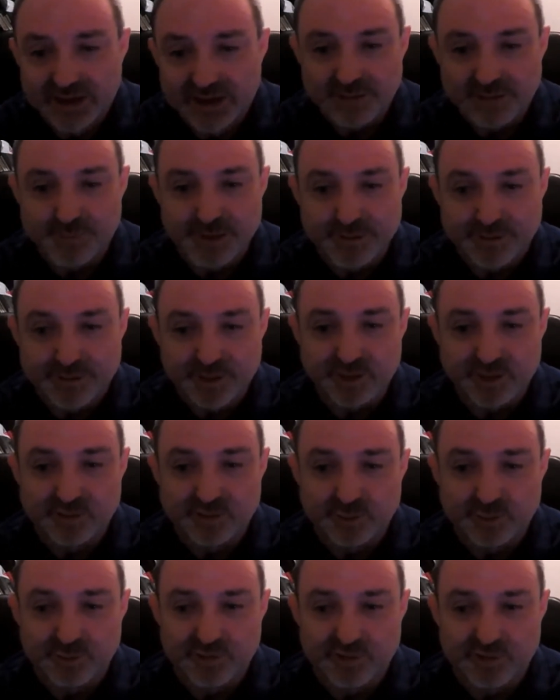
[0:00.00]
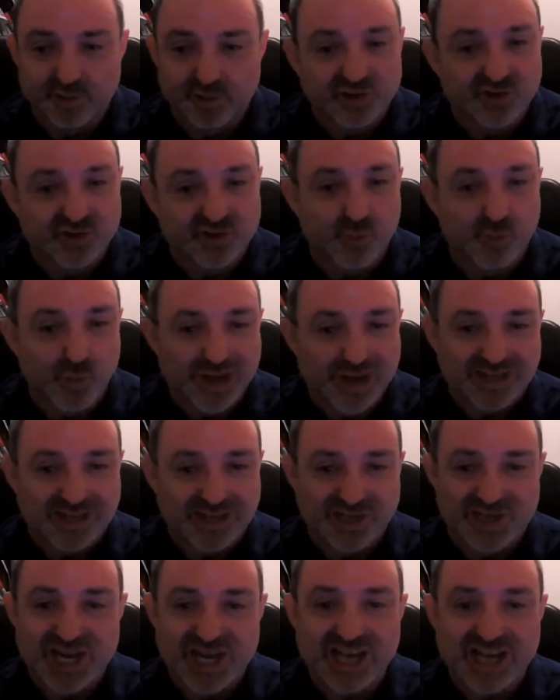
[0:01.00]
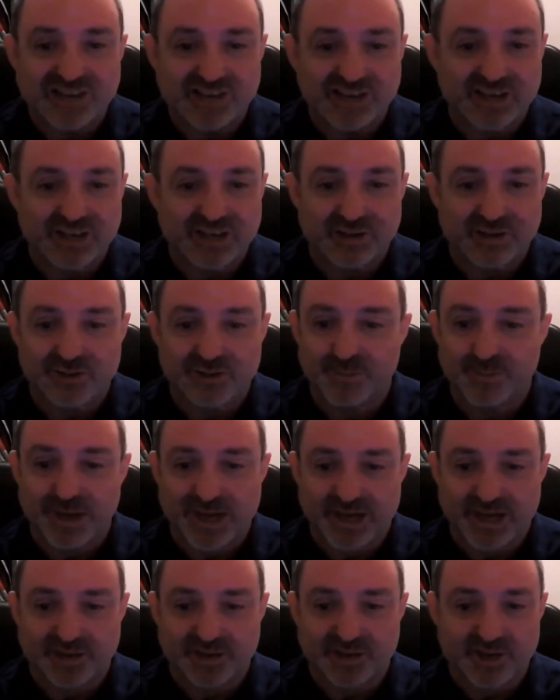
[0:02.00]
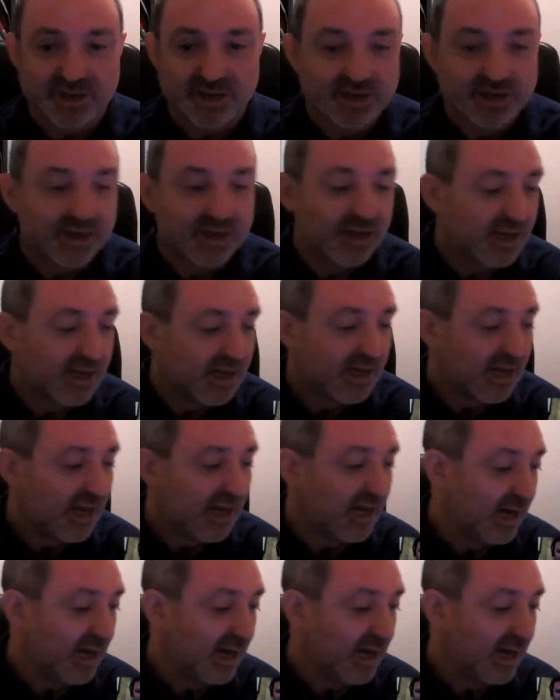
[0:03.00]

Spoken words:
and people use all sorts of weird shit in beers. Get